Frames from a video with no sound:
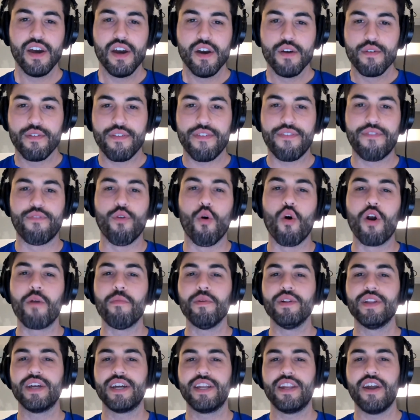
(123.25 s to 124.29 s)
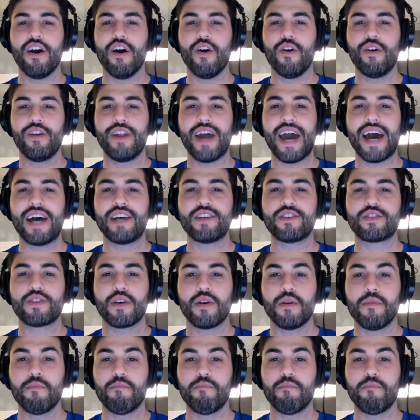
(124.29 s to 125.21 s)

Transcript: formerly known as